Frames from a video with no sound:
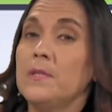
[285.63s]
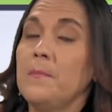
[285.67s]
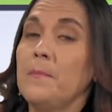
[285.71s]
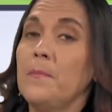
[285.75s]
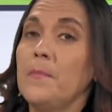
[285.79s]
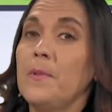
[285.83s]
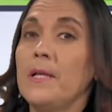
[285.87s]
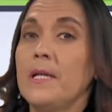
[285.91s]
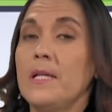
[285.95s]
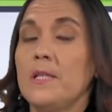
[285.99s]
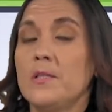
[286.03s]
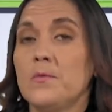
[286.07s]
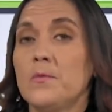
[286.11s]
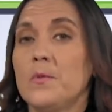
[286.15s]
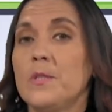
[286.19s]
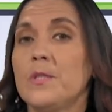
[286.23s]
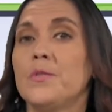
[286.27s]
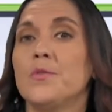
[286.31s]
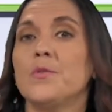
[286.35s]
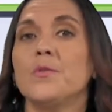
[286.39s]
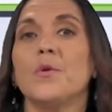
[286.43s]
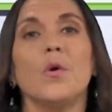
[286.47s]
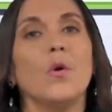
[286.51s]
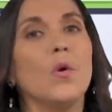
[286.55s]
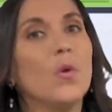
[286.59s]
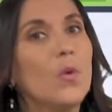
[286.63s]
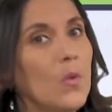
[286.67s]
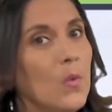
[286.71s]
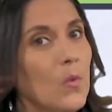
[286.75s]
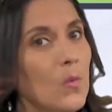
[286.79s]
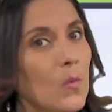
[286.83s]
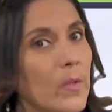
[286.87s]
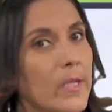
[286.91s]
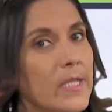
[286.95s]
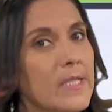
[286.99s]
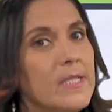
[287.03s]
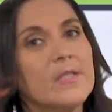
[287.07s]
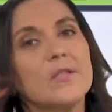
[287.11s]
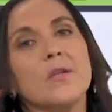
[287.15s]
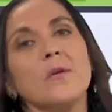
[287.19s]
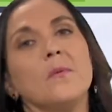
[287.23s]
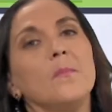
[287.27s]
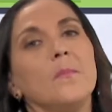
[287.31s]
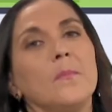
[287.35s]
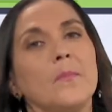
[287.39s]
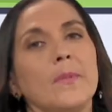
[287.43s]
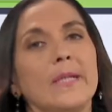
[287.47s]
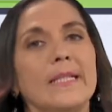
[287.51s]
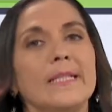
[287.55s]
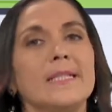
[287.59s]
place where you always
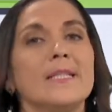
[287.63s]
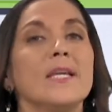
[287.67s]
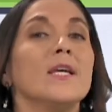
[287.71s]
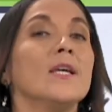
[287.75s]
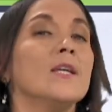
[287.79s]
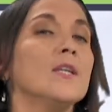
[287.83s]
complete